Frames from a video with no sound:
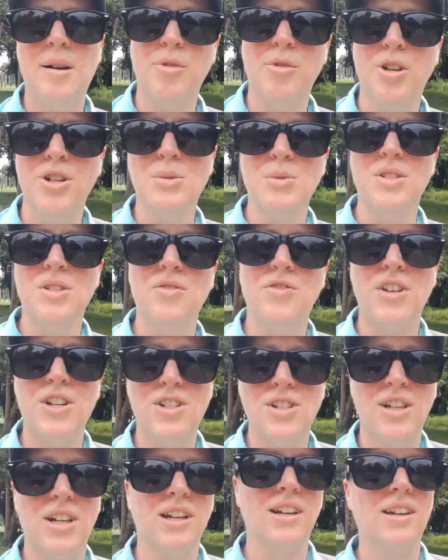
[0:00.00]
Chris was
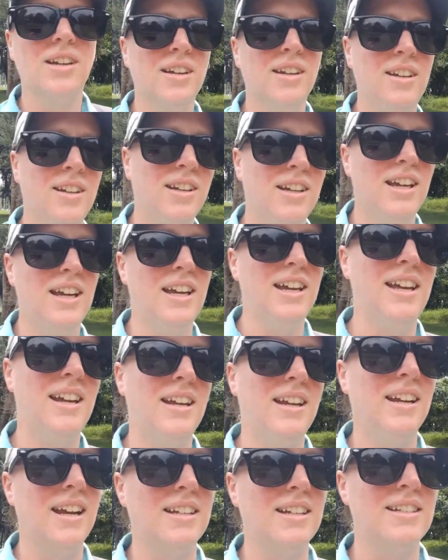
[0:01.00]
fishing and
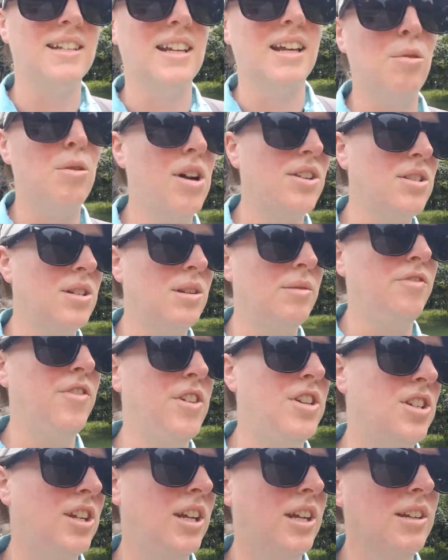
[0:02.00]
I got sick of watching him
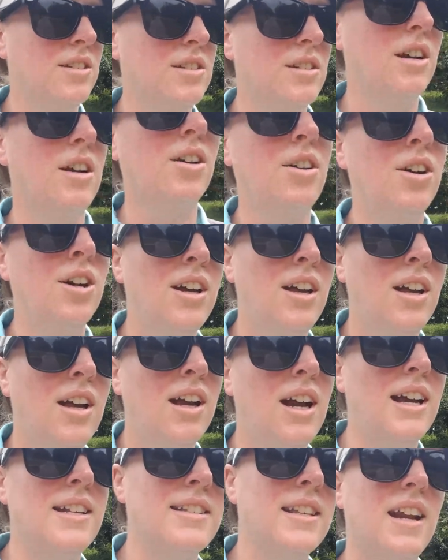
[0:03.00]
fishing, so
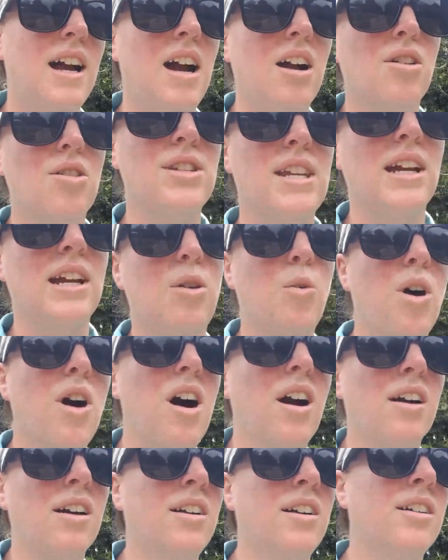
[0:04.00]
I said I'll go take a
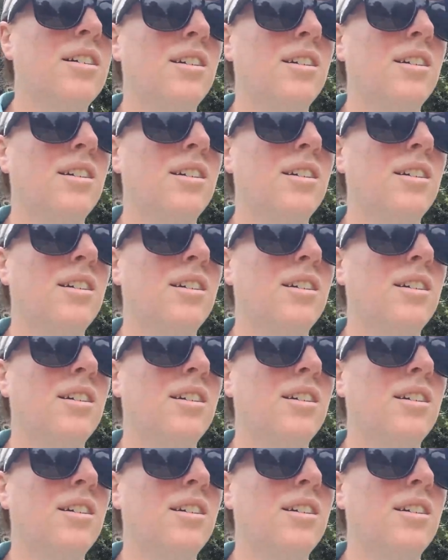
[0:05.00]
walk.